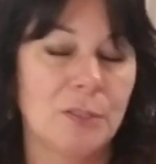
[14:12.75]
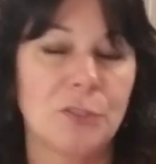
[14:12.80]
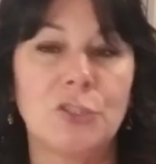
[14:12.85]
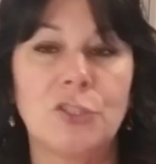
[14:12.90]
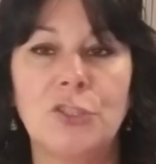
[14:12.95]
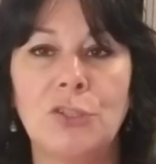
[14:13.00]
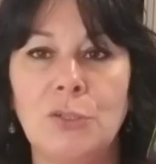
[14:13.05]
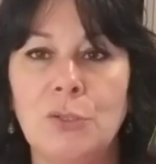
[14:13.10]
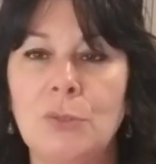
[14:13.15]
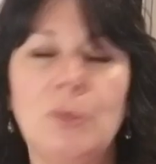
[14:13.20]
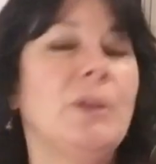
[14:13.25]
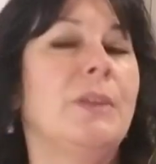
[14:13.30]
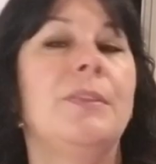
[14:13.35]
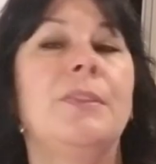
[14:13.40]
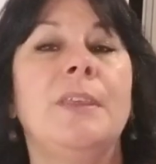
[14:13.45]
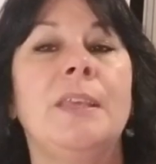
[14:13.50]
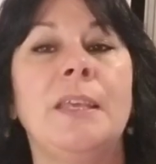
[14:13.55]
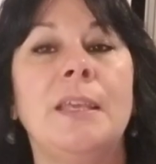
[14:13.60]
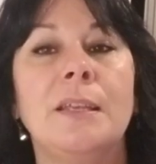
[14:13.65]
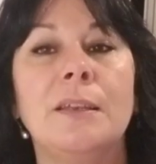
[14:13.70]
To
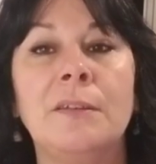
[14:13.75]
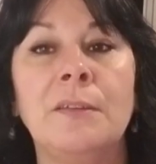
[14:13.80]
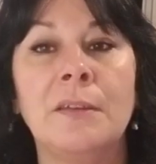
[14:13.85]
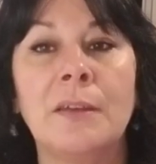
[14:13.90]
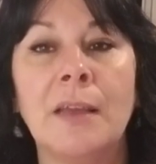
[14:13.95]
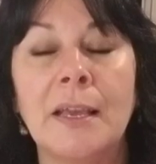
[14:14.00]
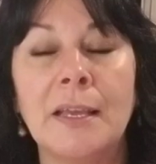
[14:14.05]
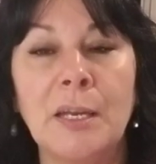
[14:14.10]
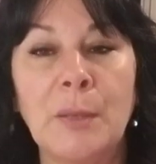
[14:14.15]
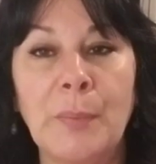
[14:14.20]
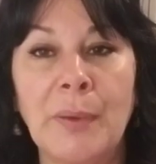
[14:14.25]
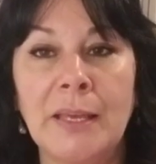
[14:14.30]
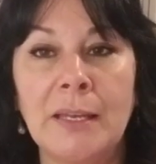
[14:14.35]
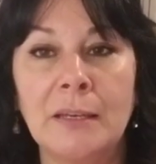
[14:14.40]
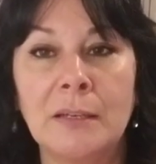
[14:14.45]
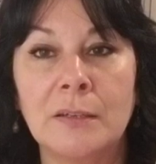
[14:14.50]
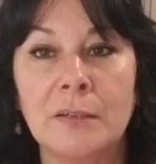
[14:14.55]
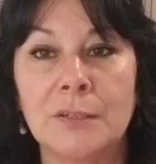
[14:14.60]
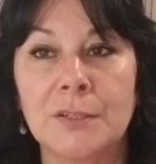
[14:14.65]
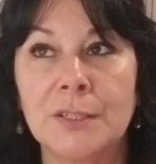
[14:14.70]
the Nine of
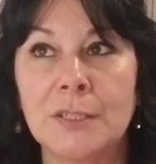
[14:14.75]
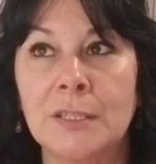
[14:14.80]
Pentacles.